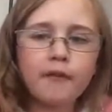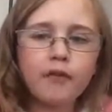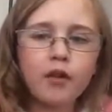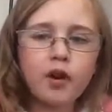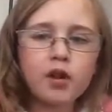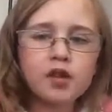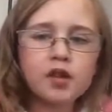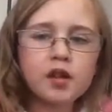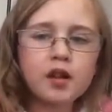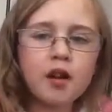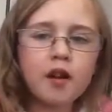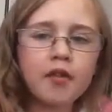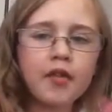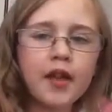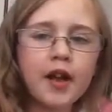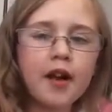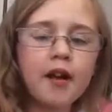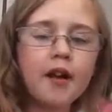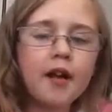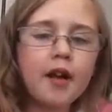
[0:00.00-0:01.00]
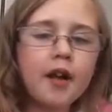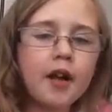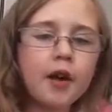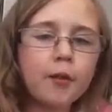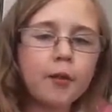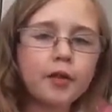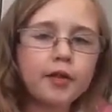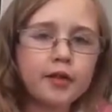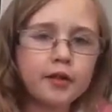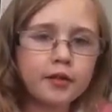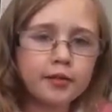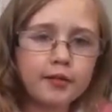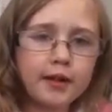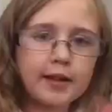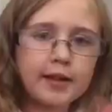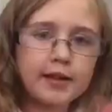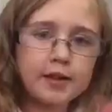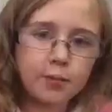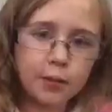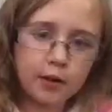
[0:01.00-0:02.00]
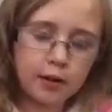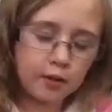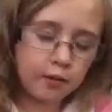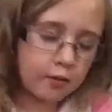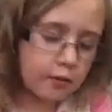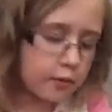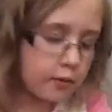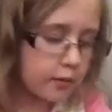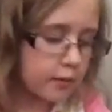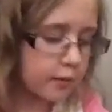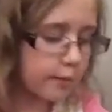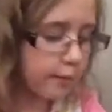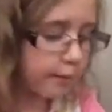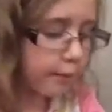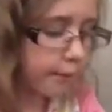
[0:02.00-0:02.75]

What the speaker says: frosting on there with little red sprinkles.